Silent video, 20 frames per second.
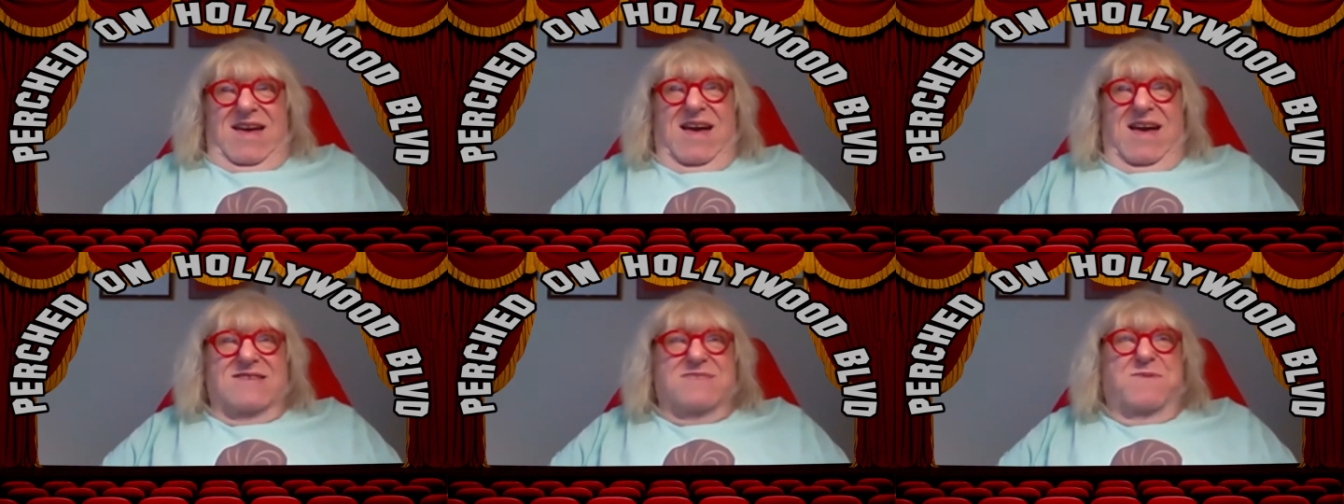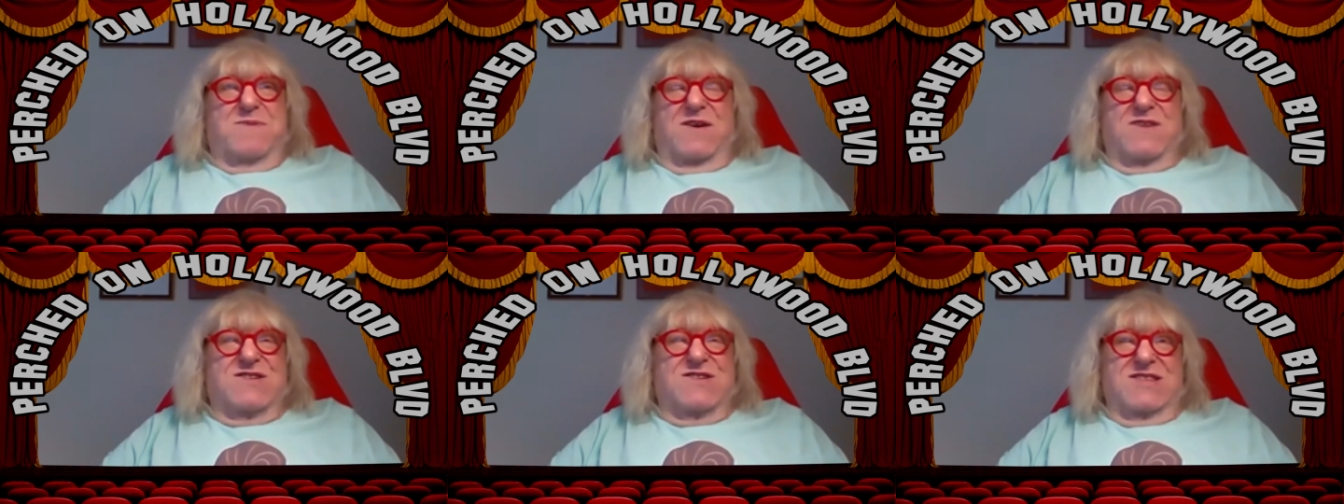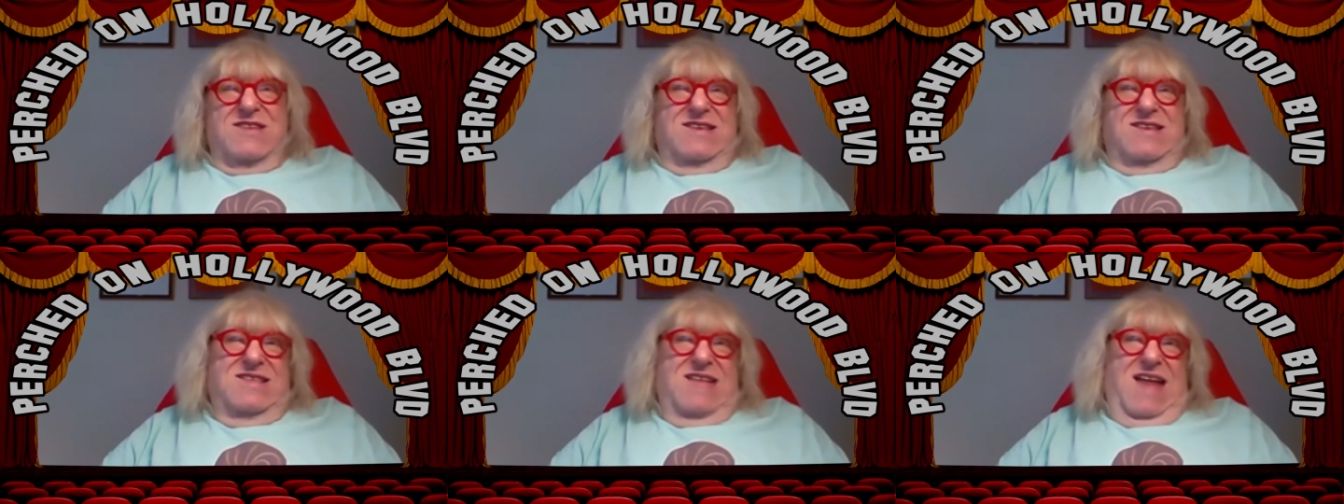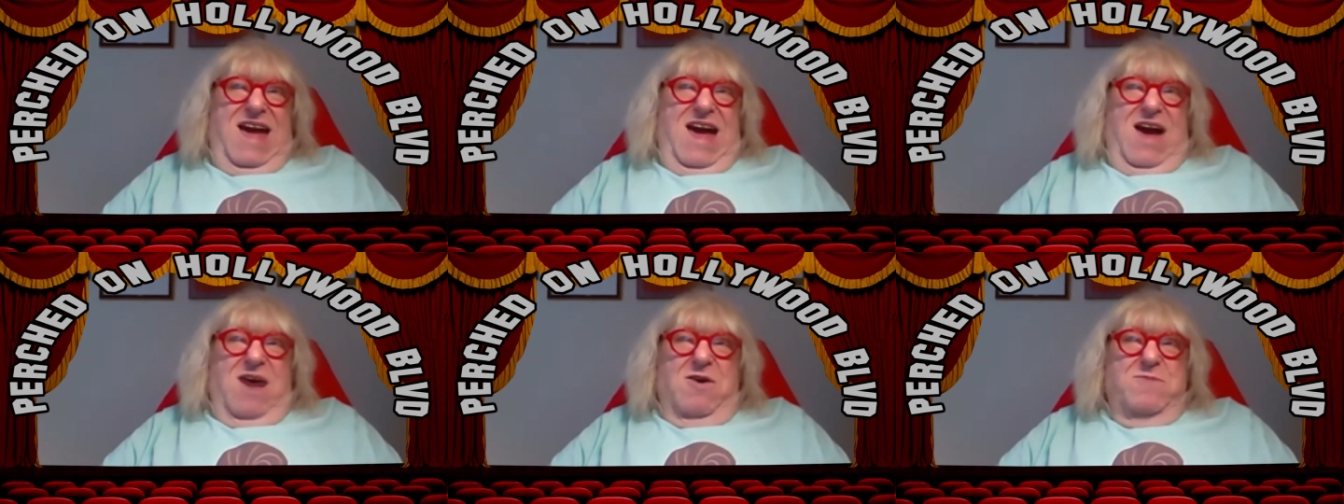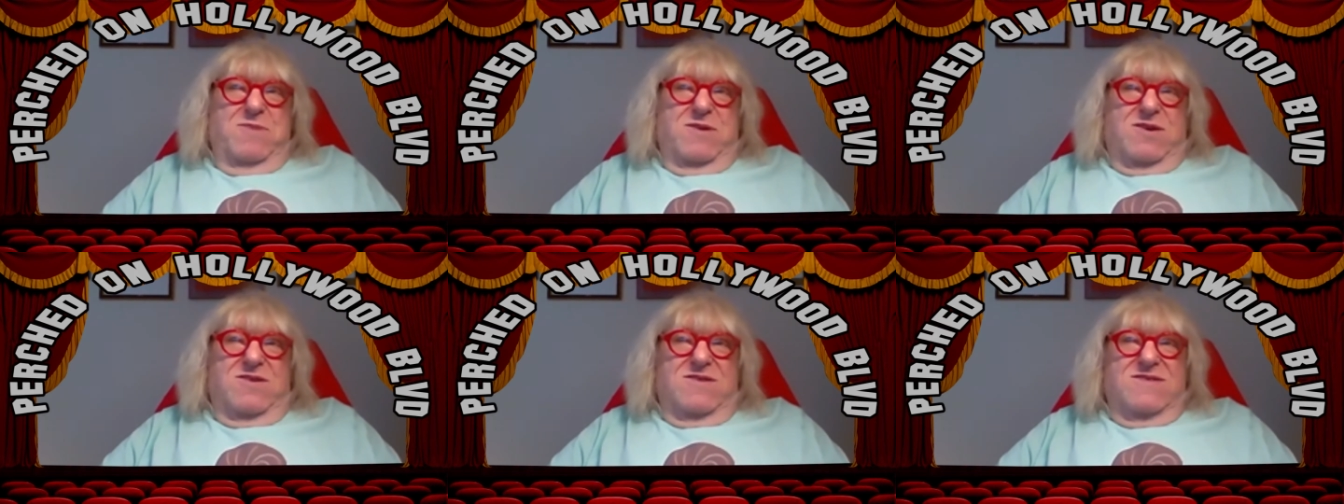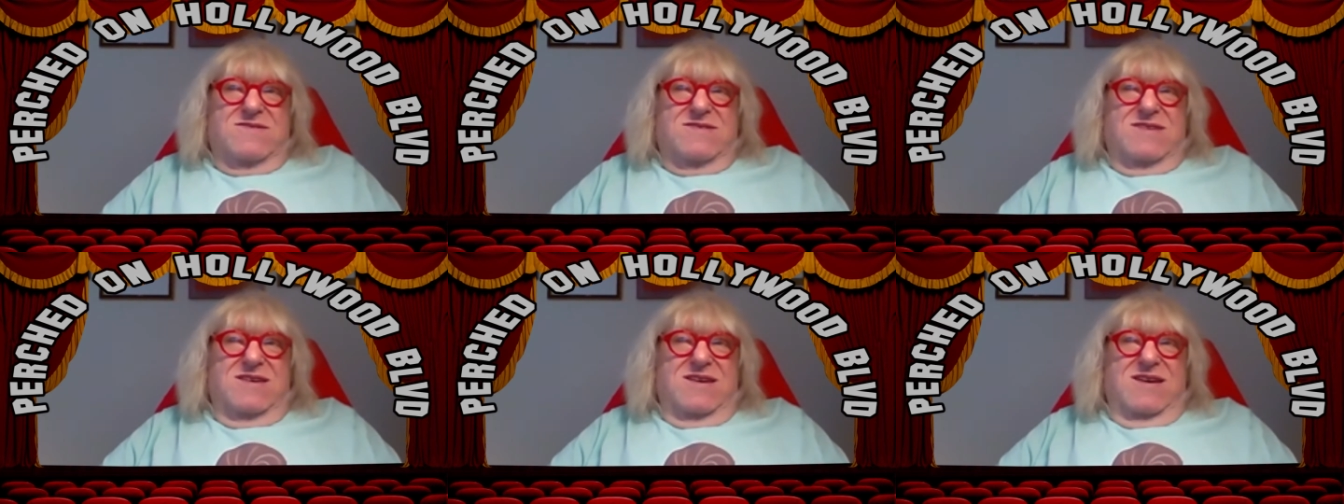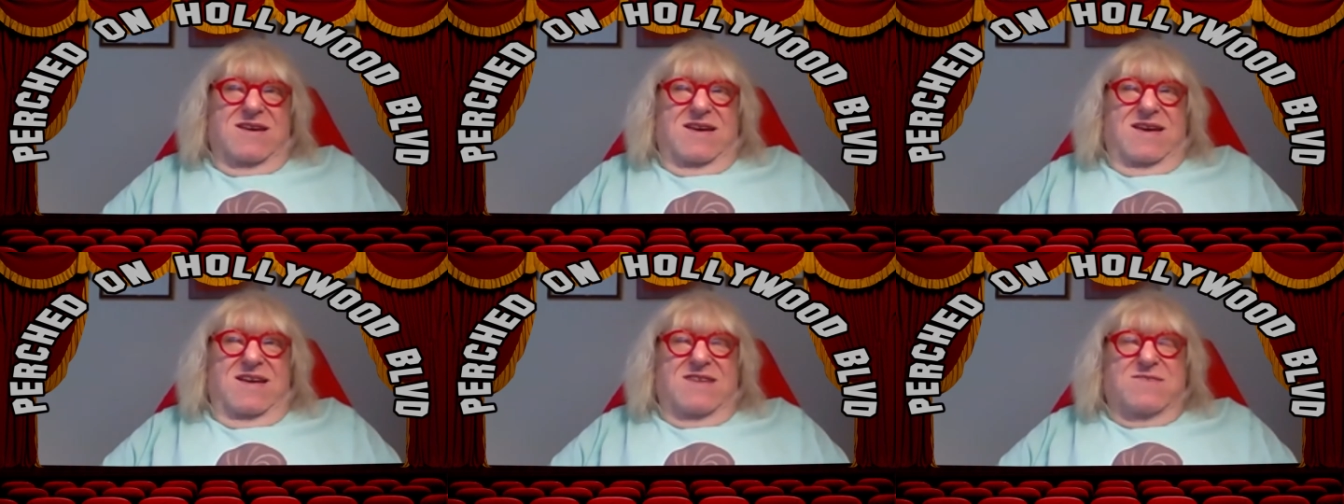especially now because
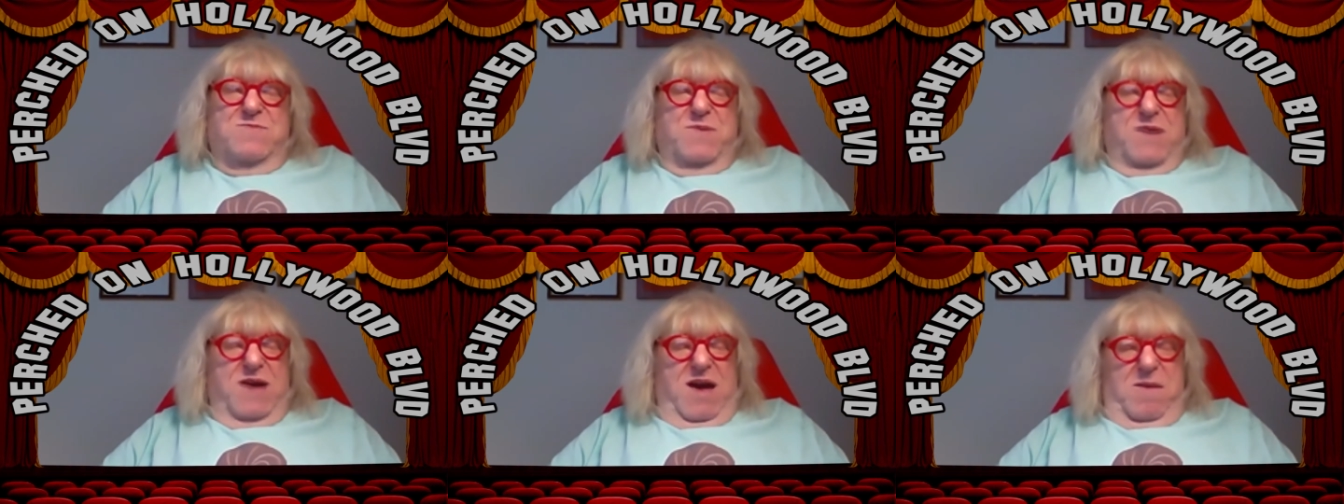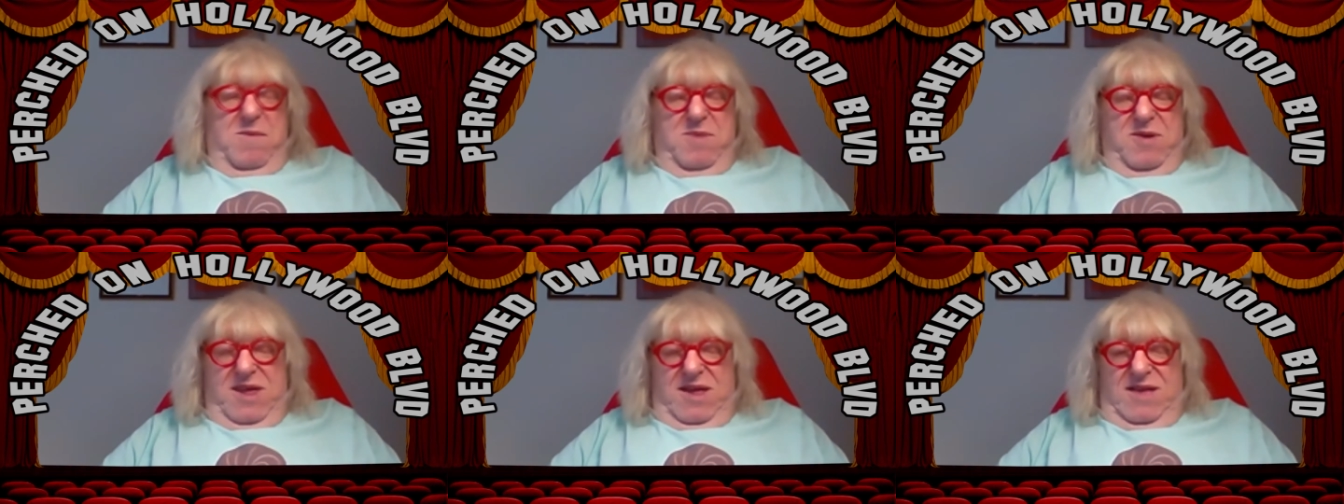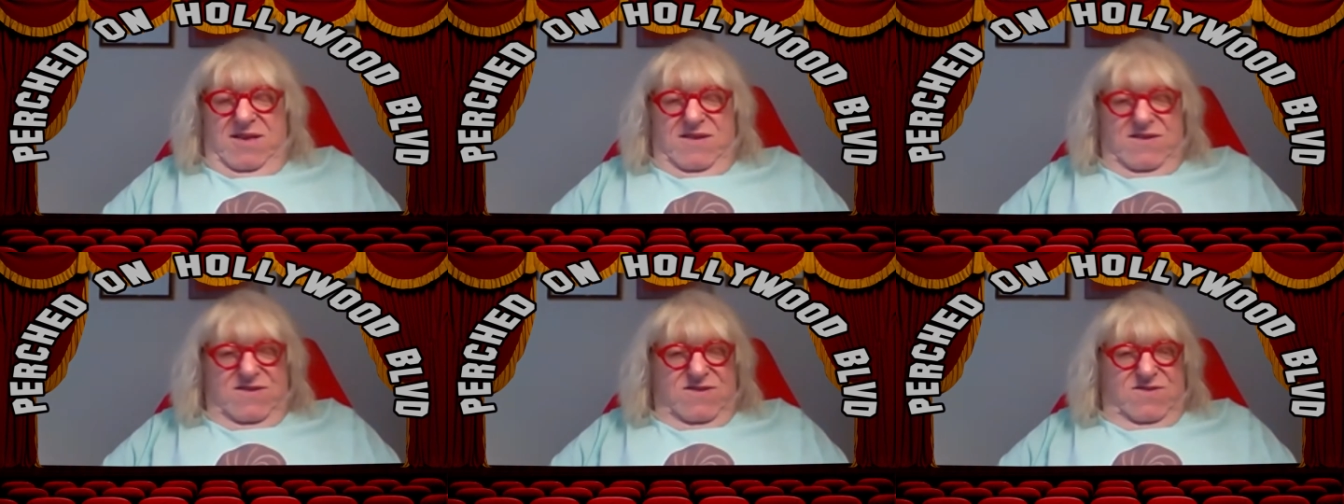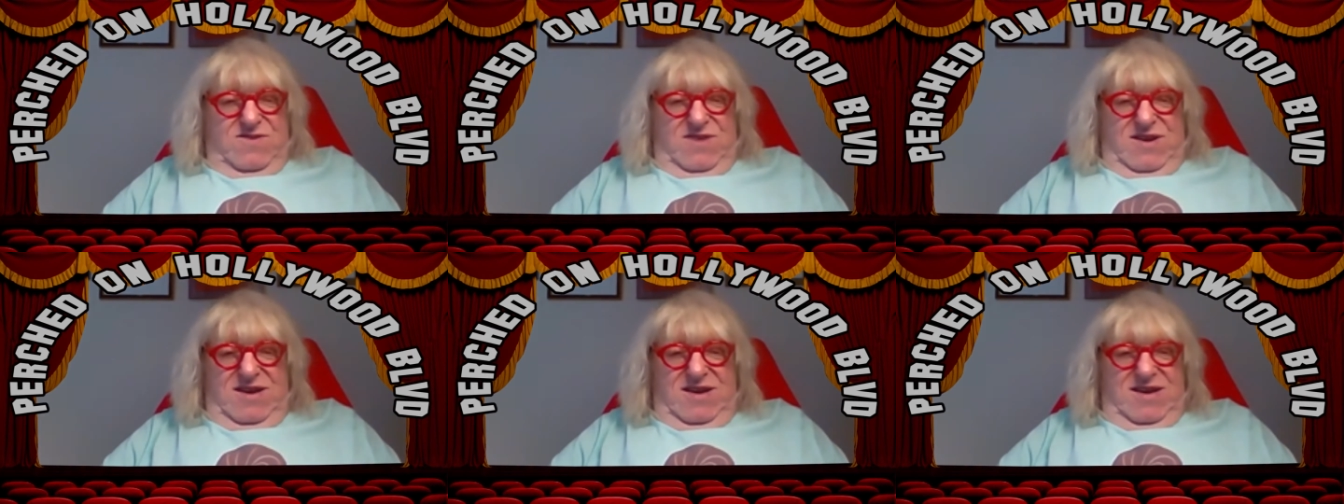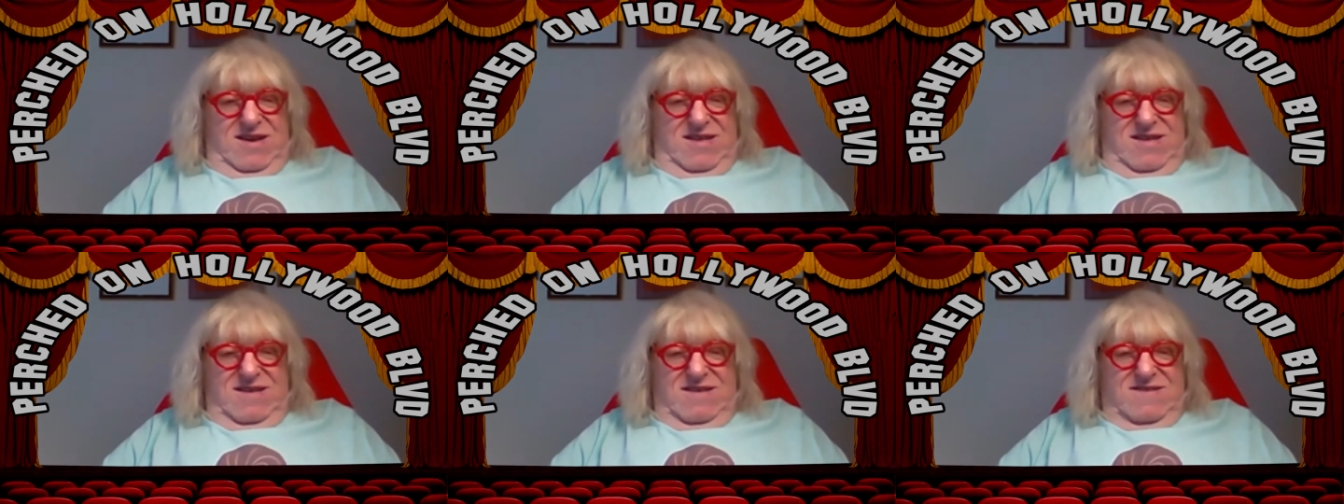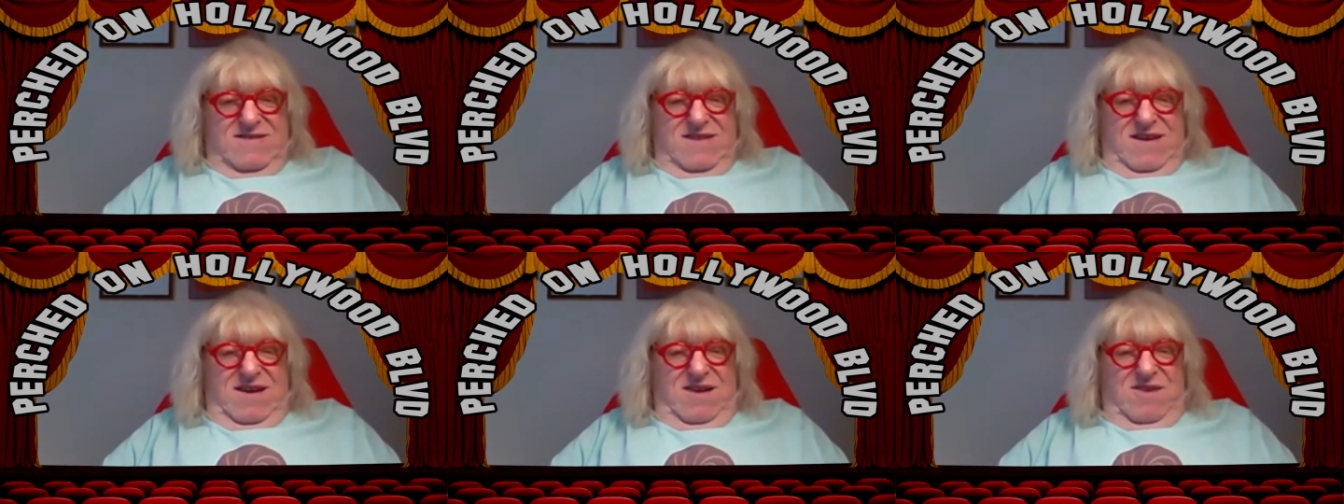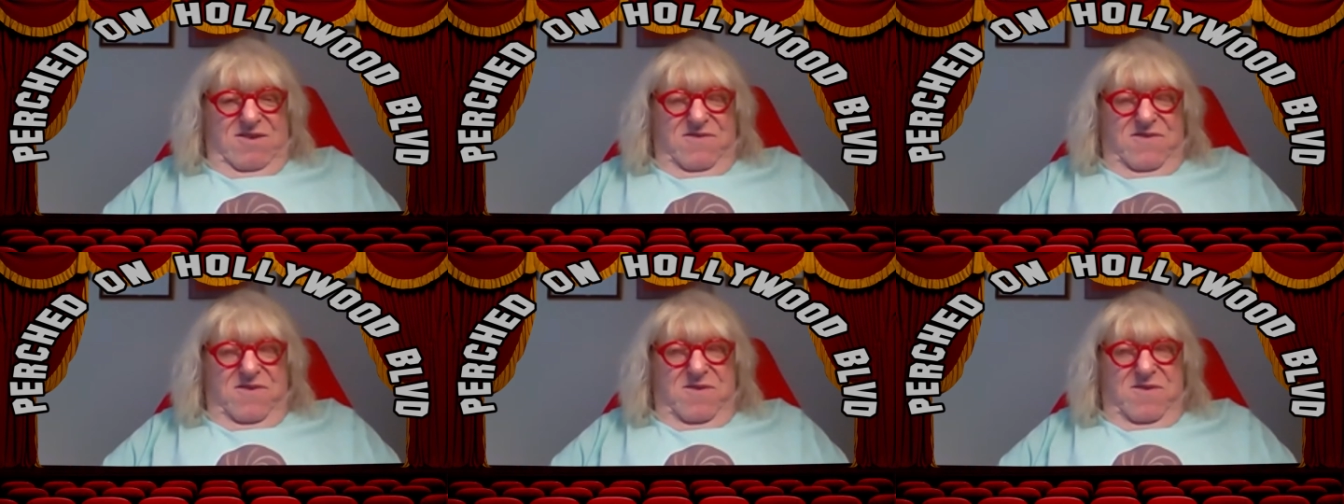uh, it's become an industry in itself.